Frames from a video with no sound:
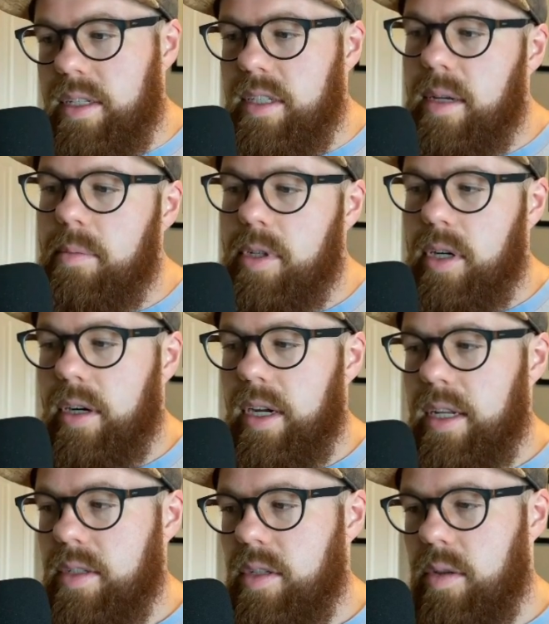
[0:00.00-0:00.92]

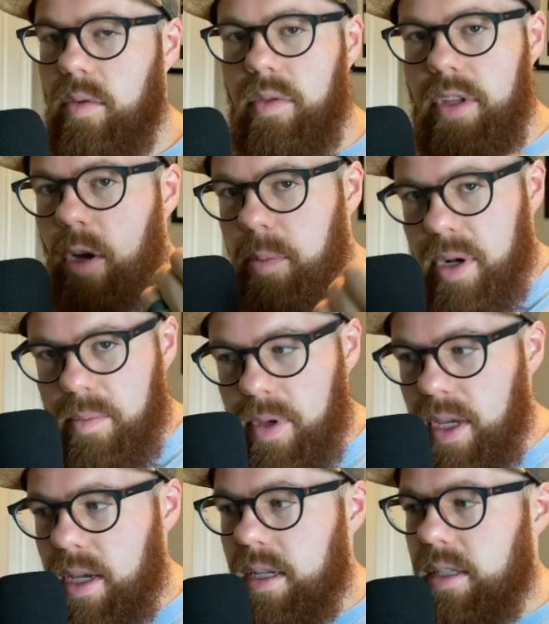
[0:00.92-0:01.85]
sub-targets, the, the
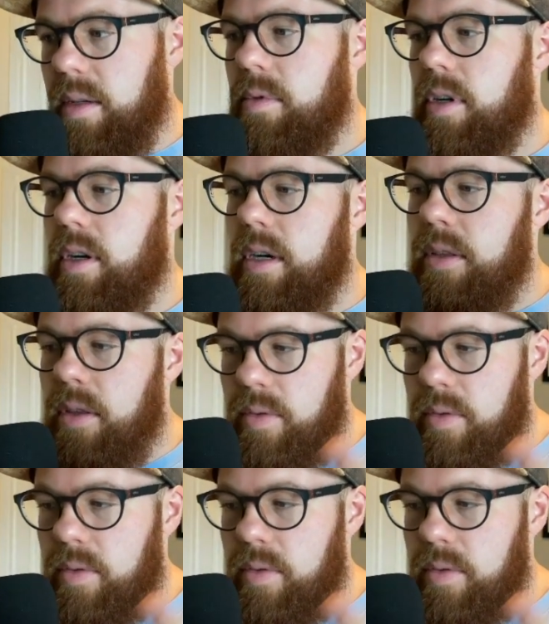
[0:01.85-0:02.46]
OpenMP target